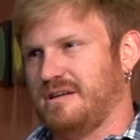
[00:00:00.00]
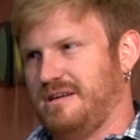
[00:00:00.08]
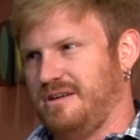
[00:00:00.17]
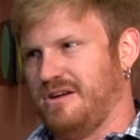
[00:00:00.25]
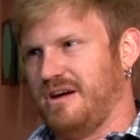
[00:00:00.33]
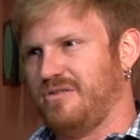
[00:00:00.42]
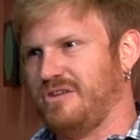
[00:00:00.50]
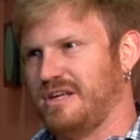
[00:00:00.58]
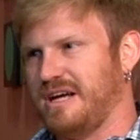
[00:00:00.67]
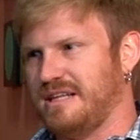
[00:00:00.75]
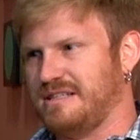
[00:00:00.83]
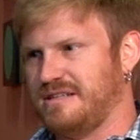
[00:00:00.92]
I really
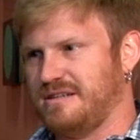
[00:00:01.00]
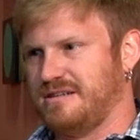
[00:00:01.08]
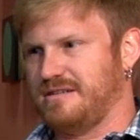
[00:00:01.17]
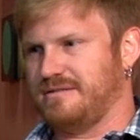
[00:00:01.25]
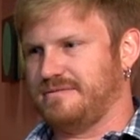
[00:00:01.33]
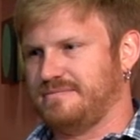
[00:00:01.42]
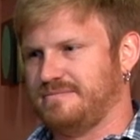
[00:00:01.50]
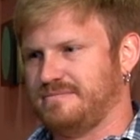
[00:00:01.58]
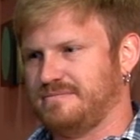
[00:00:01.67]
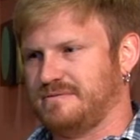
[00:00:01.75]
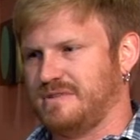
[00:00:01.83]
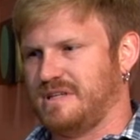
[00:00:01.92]
got to,
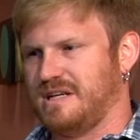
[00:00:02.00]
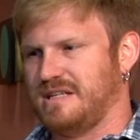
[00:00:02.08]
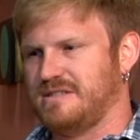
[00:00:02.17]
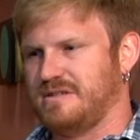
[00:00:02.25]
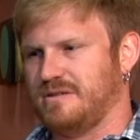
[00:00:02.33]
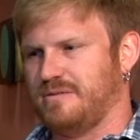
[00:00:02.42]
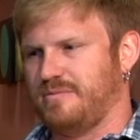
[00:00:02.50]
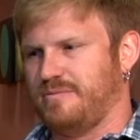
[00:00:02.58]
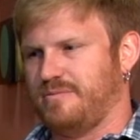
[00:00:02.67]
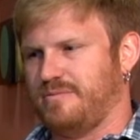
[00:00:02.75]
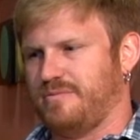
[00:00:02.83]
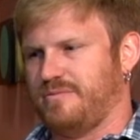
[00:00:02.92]

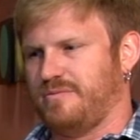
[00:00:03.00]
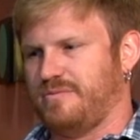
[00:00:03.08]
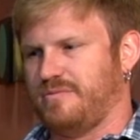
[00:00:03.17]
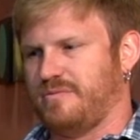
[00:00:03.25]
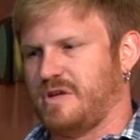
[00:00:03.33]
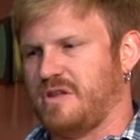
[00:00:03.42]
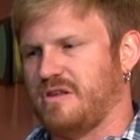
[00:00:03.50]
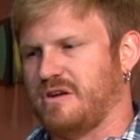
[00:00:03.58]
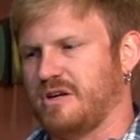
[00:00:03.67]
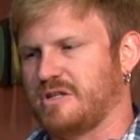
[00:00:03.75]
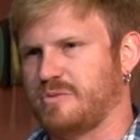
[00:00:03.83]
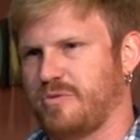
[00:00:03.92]
I
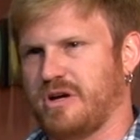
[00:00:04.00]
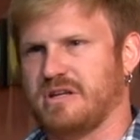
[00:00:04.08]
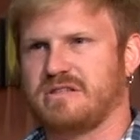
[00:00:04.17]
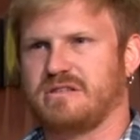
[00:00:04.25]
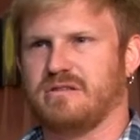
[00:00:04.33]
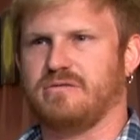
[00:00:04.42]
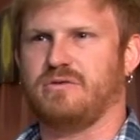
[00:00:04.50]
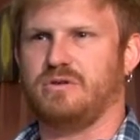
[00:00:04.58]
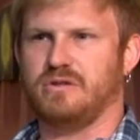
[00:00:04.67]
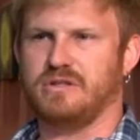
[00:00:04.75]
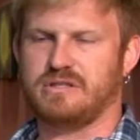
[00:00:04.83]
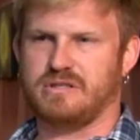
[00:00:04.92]
think, express the
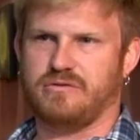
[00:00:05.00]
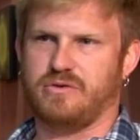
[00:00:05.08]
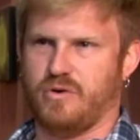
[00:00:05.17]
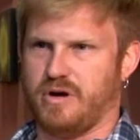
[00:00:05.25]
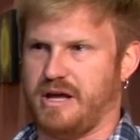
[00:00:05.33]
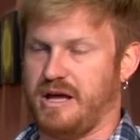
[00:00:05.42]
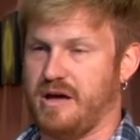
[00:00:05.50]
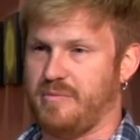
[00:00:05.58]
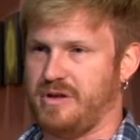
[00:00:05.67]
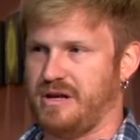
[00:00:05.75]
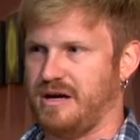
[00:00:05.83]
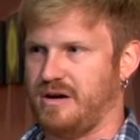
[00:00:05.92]
fullness of who I
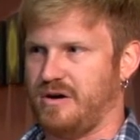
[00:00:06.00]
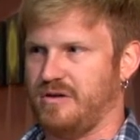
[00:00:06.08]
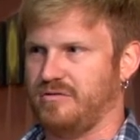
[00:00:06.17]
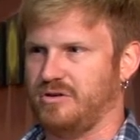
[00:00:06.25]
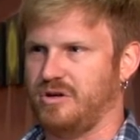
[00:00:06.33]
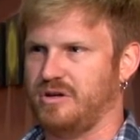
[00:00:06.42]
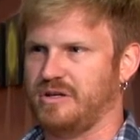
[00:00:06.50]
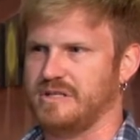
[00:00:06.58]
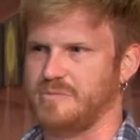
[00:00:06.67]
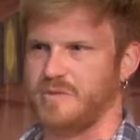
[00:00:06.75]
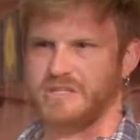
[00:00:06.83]
am and how I've learned, because my